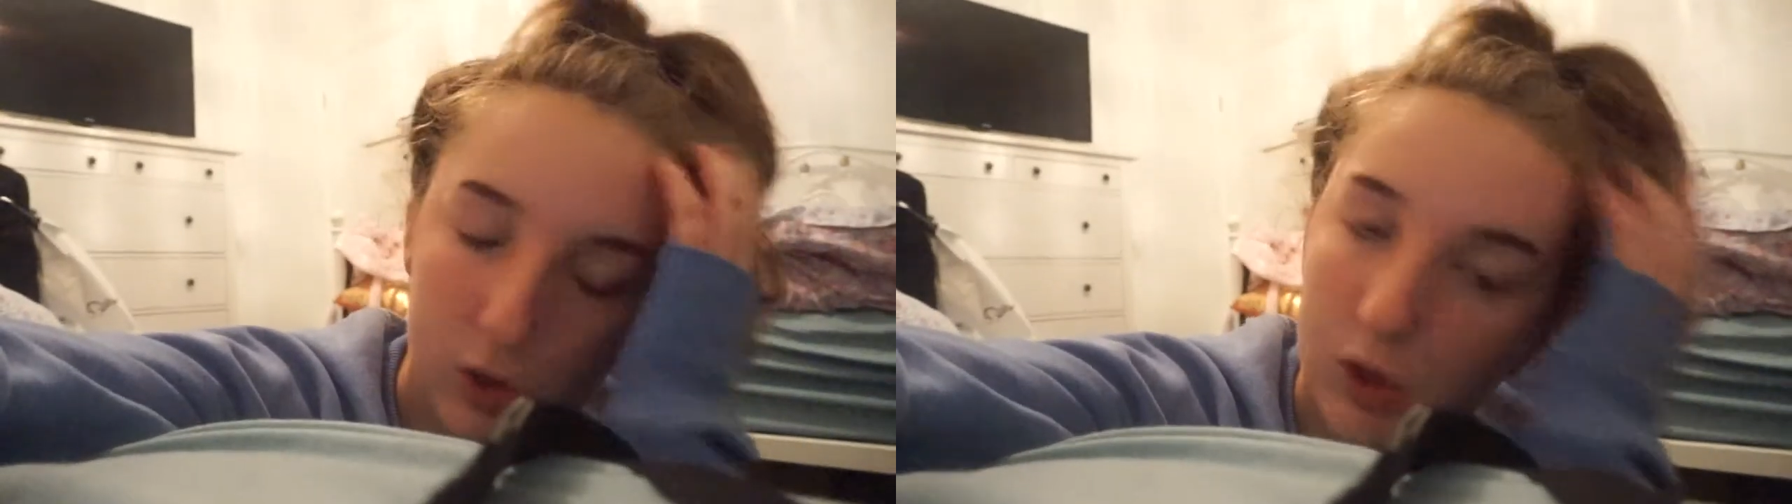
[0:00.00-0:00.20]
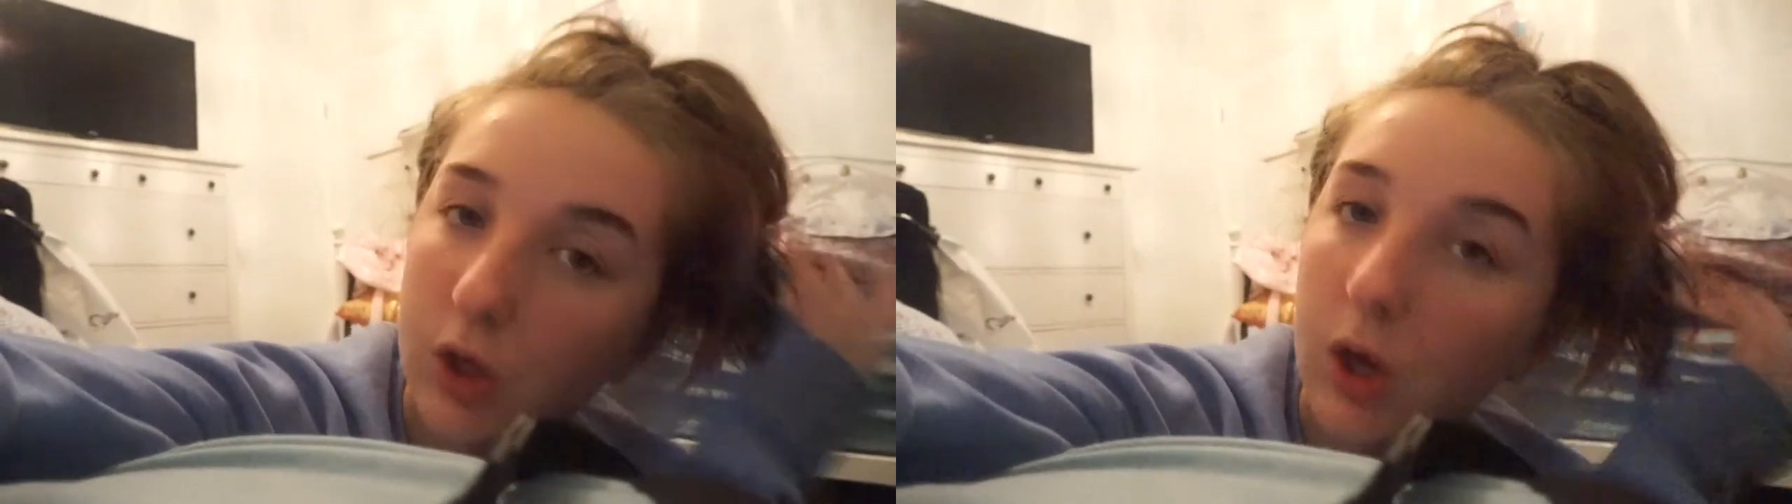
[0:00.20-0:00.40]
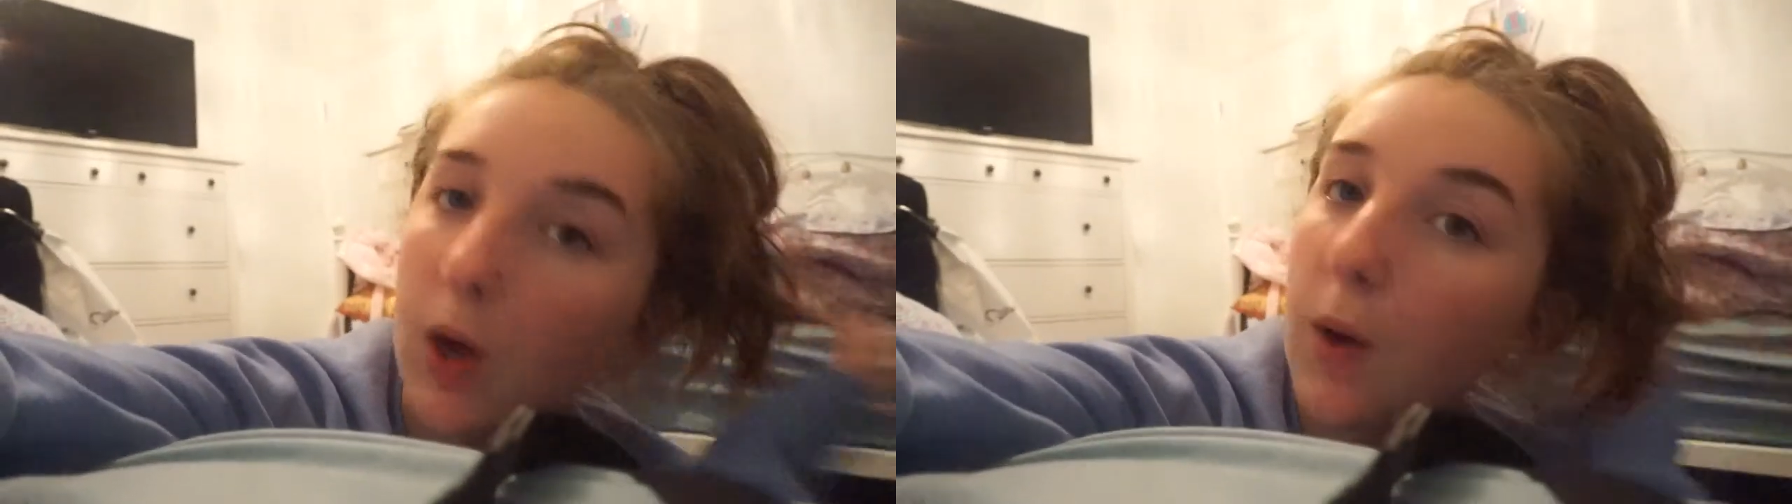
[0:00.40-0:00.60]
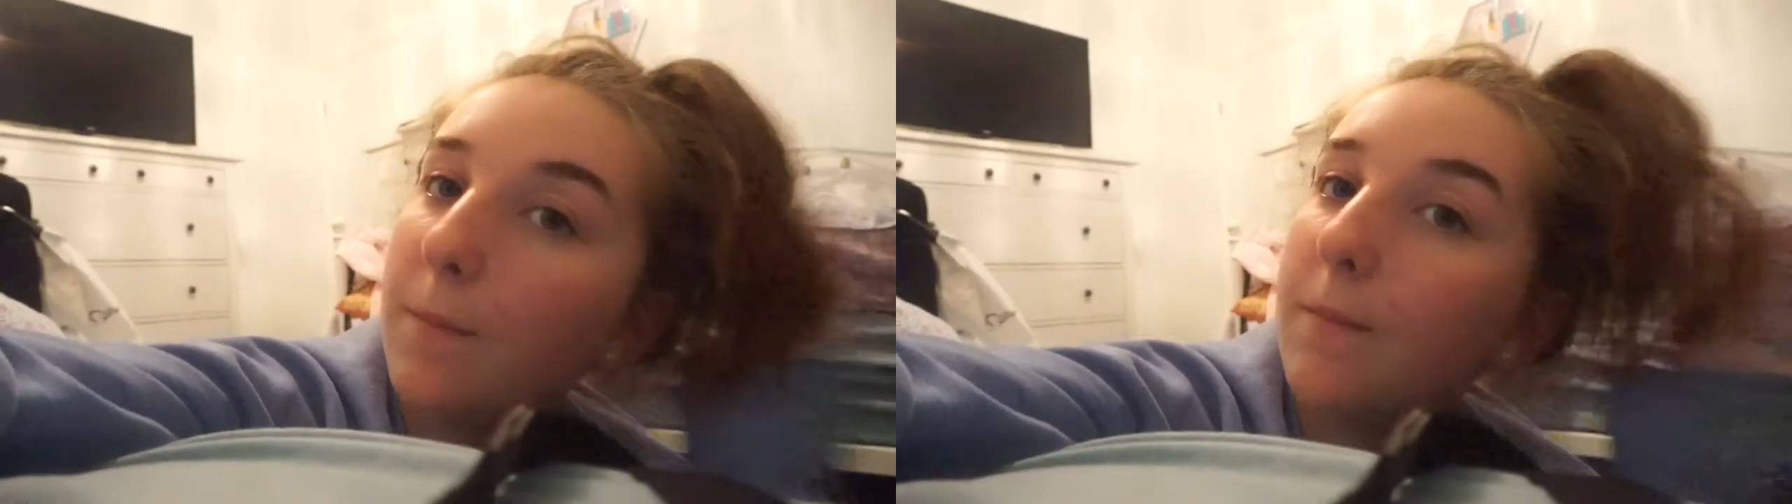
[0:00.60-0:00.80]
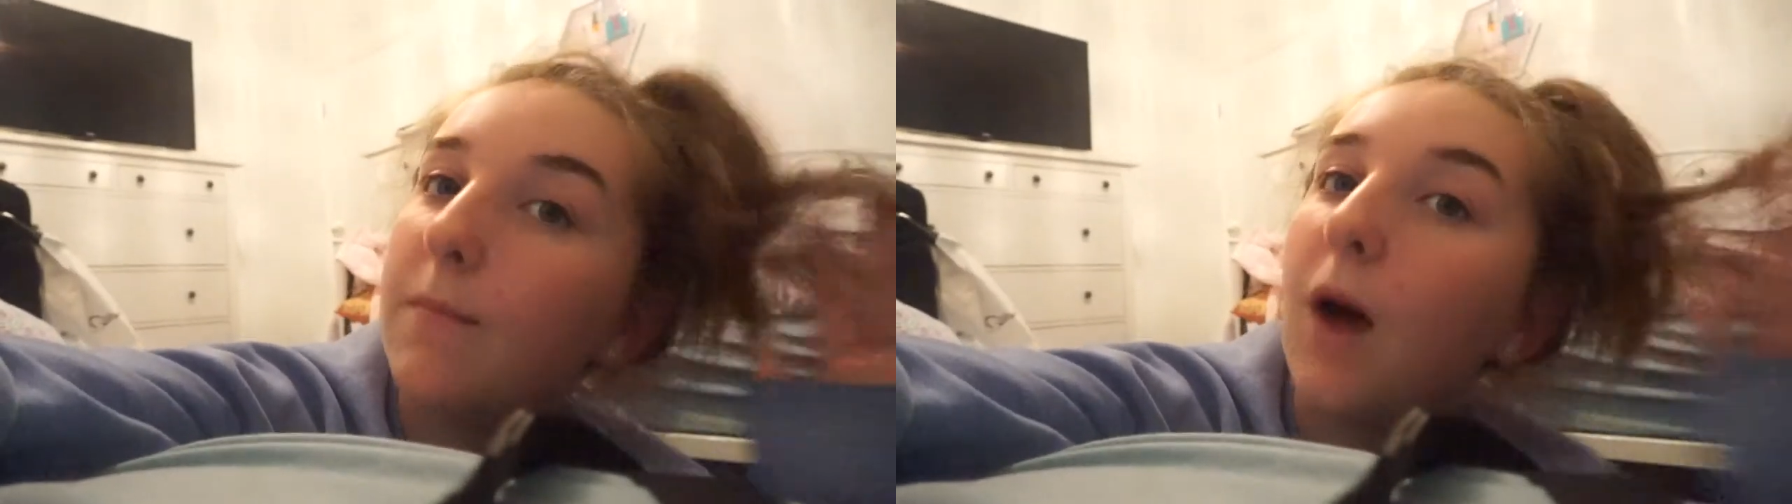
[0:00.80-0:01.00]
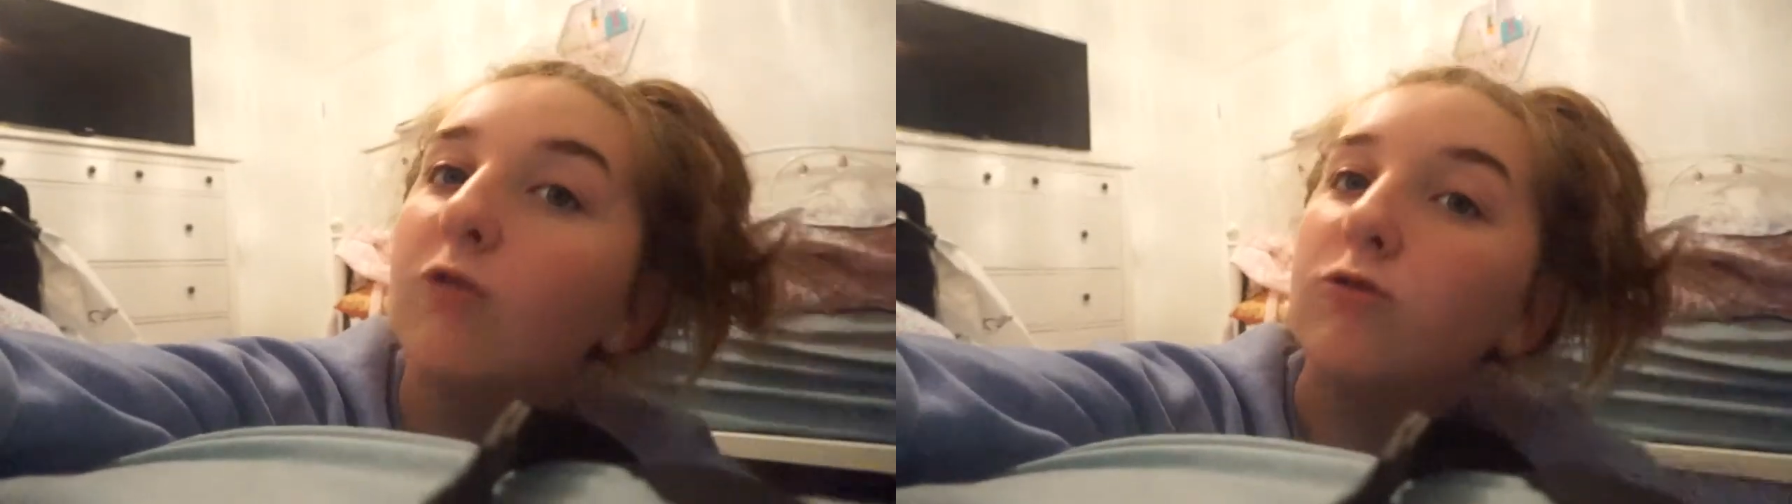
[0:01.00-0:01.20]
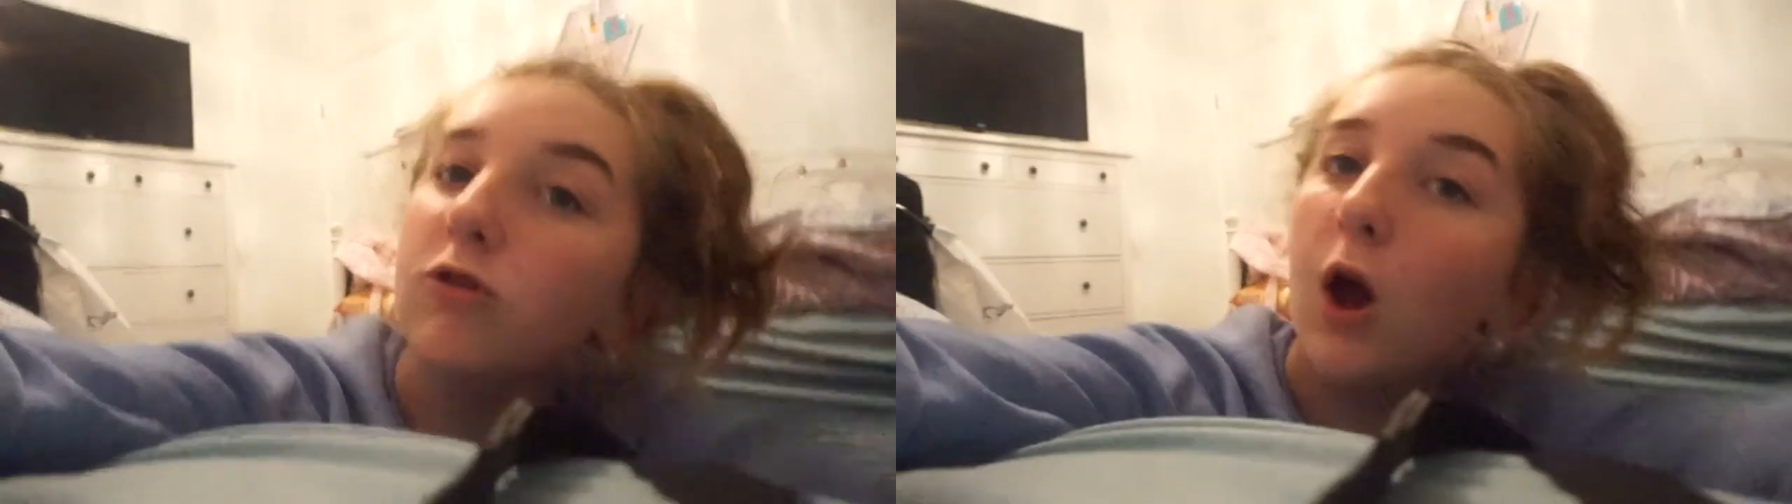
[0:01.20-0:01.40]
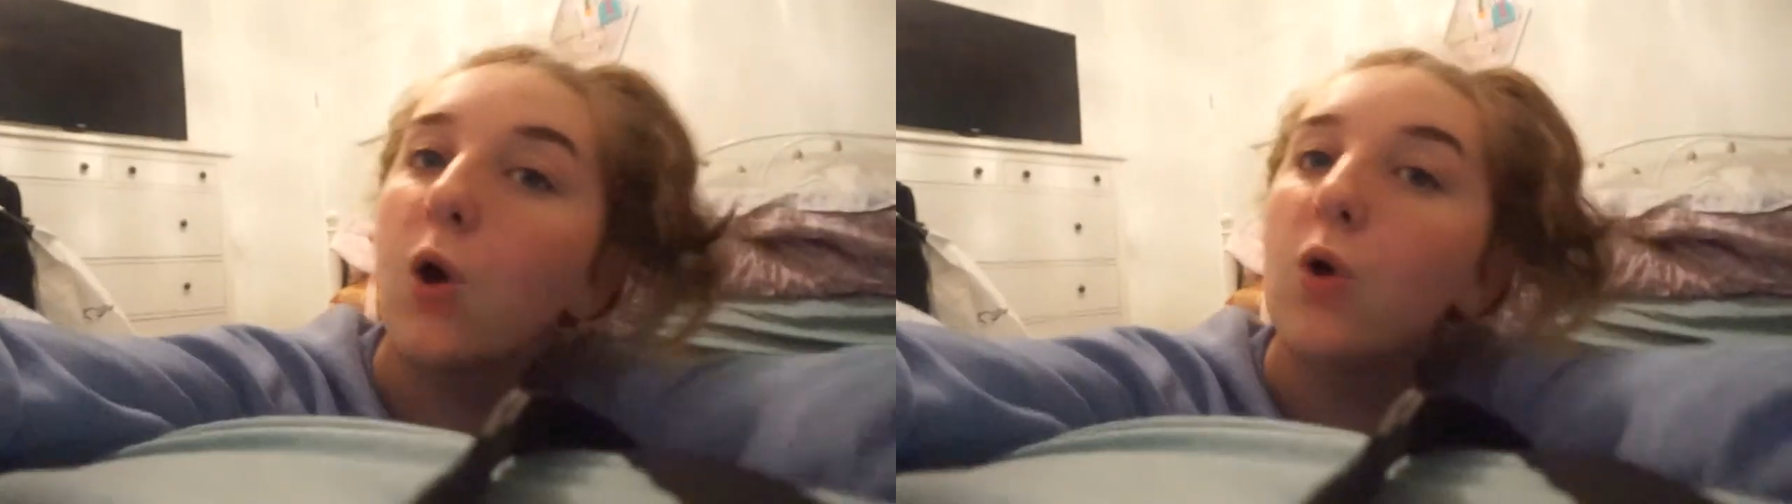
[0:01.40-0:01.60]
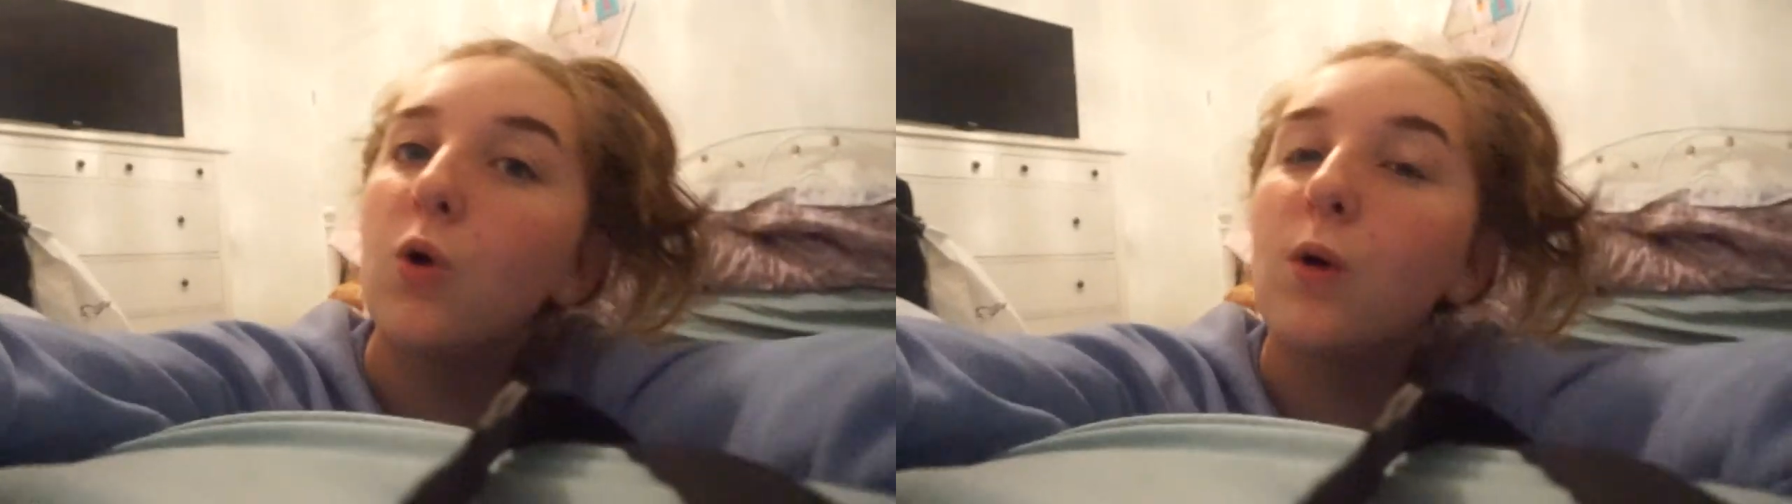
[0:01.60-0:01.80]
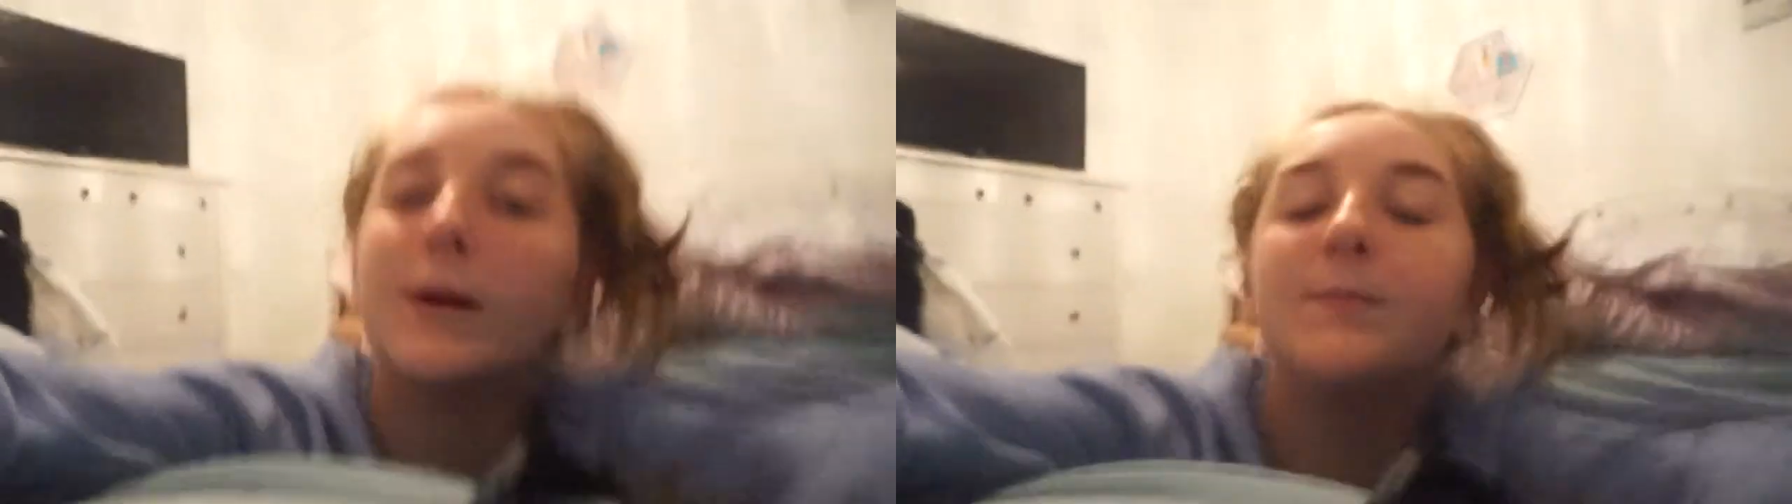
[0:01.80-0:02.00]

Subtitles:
tomorrow.